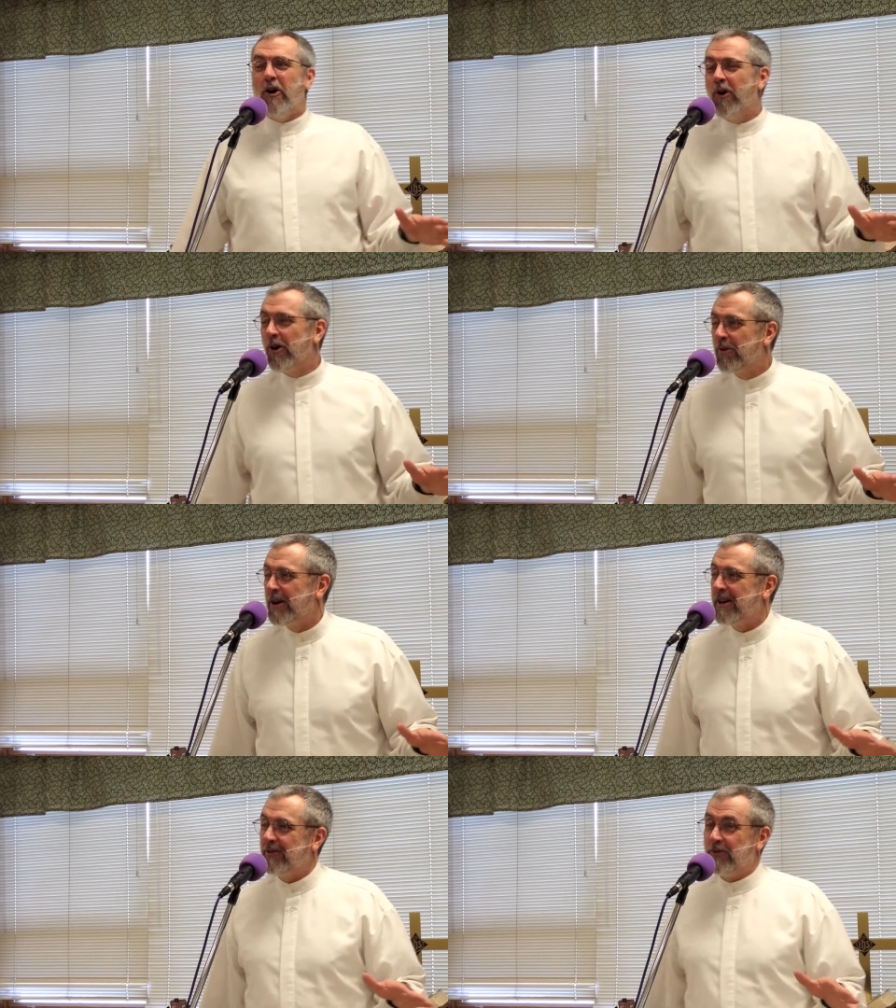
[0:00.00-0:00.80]
or
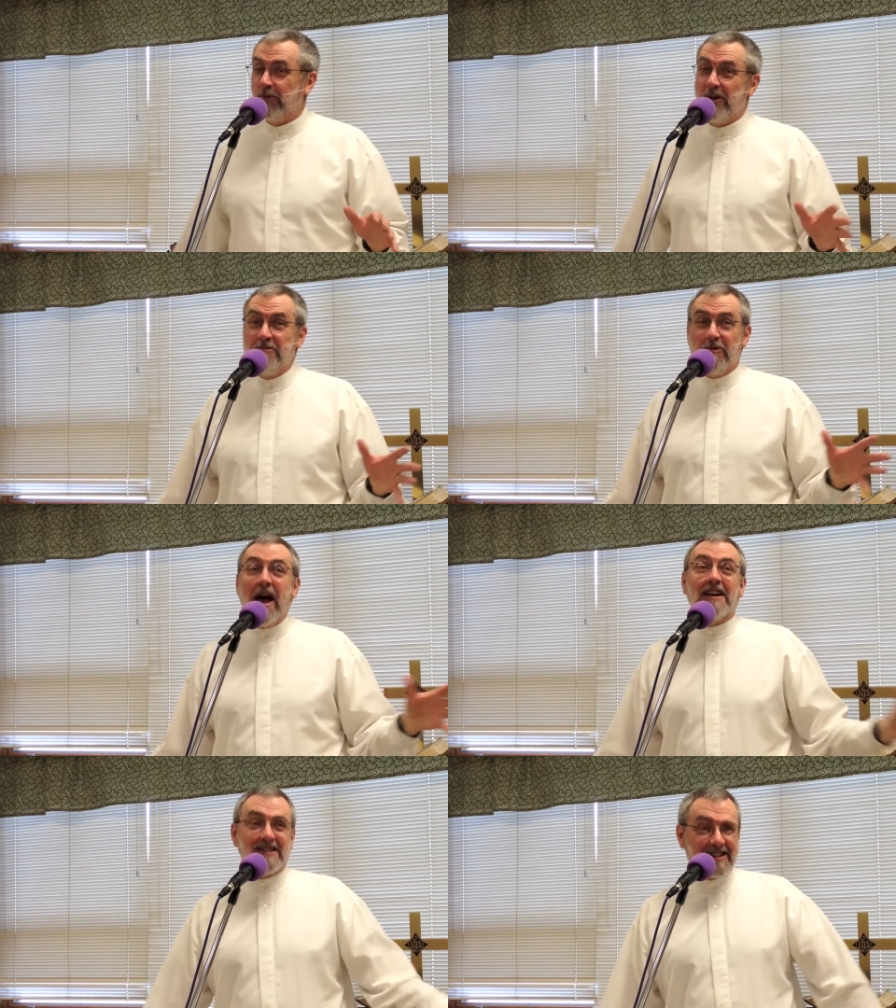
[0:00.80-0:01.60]
we we
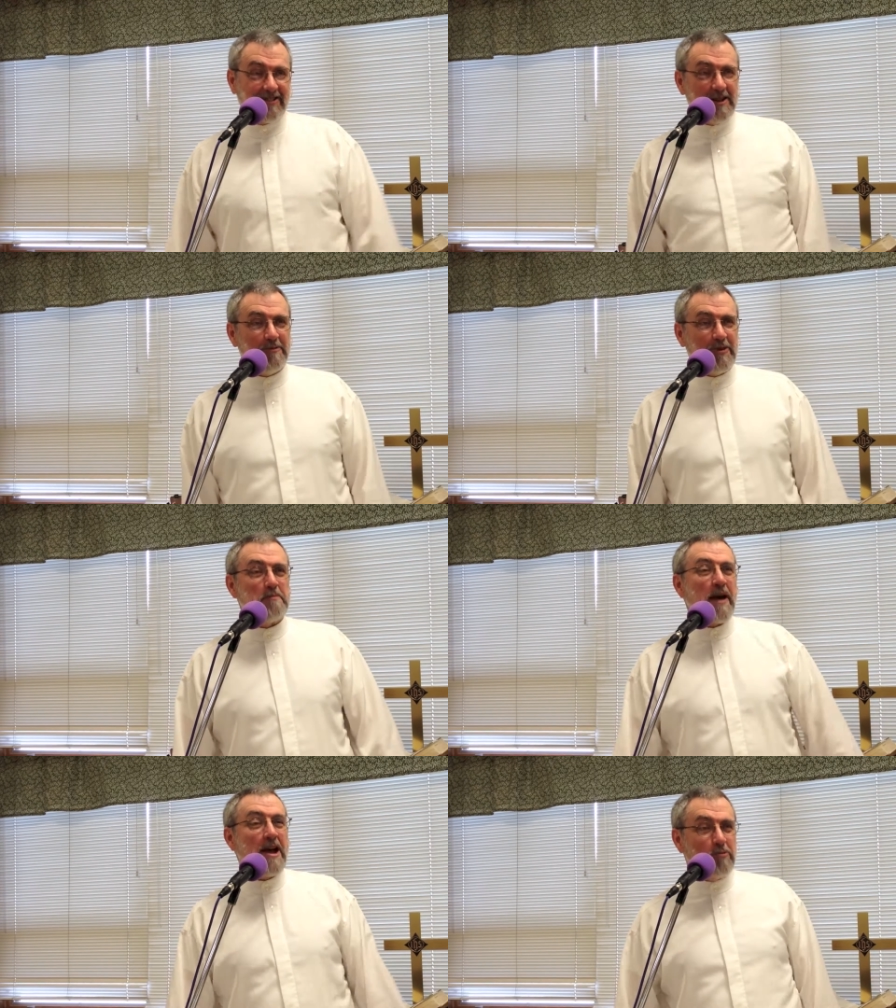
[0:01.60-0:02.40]
rent, we we pay